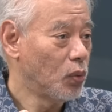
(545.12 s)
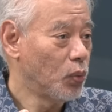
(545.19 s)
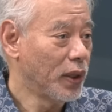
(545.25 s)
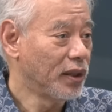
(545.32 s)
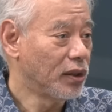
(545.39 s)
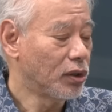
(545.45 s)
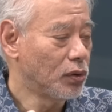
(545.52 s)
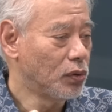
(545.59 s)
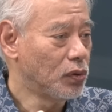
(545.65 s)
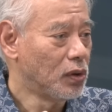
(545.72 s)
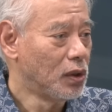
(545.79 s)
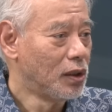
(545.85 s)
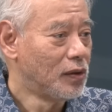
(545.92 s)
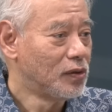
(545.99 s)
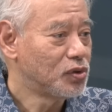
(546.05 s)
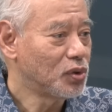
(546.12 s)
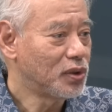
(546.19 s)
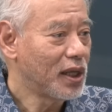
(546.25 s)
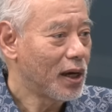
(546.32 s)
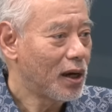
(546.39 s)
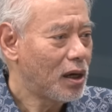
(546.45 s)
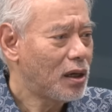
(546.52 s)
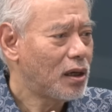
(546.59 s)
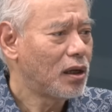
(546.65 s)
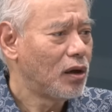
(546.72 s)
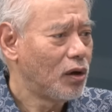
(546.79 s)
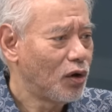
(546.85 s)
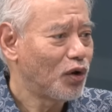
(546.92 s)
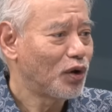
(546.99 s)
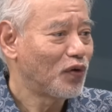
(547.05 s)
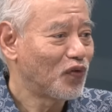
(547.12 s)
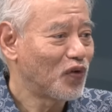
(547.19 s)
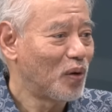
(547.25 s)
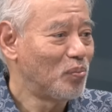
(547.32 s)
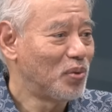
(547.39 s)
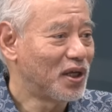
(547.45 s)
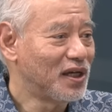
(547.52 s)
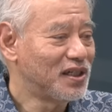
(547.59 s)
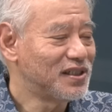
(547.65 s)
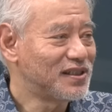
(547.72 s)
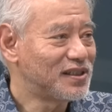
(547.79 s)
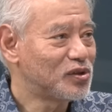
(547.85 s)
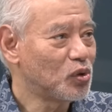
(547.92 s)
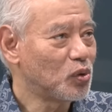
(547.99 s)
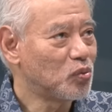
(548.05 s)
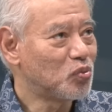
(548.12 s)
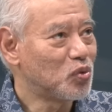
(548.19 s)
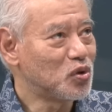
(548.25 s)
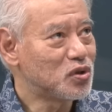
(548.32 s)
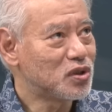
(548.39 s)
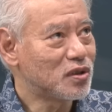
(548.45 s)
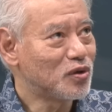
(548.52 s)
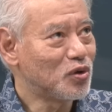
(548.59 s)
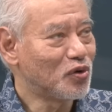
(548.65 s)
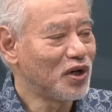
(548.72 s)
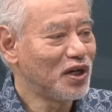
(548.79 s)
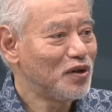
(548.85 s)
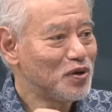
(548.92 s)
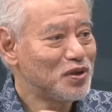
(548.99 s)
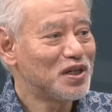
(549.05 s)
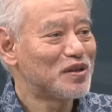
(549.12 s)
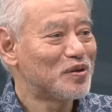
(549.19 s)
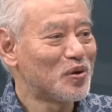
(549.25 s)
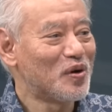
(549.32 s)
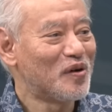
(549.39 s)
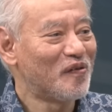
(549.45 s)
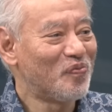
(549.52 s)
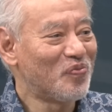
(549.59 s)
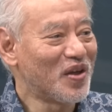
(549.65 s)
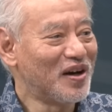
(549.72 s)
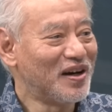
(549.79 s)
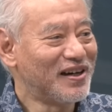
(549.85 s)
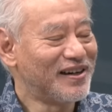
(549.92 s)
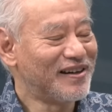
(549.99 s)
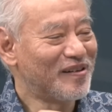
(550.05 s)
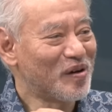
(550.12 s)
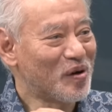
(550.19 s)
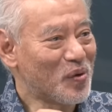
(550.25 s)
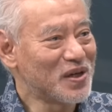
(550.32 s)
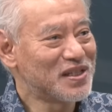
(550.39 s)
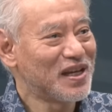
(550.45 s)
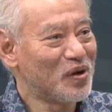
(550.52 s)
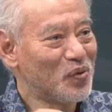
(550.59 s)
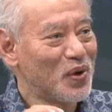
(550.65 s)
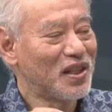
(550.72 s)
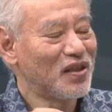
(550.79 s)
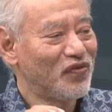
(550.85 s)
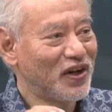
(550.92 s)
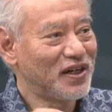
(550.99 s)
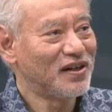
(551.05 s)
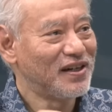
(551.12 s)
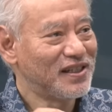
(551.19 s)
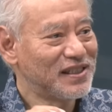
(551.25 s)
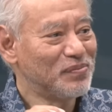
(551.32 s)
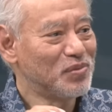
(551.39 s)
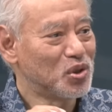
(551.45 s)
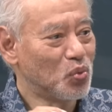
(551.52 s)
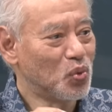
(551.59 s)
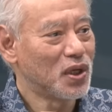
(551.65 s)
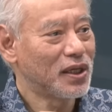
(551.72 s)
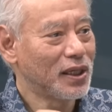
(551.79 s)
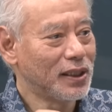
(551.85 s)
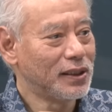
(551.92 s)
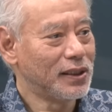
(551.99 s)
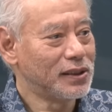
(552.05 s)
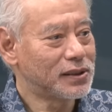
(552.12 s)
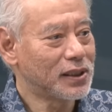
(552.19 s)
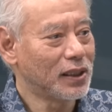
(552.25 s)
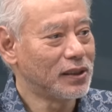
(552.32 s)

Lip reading: went through. So there are a lot of complications. So to reduce it to a question of whether federalism is working in this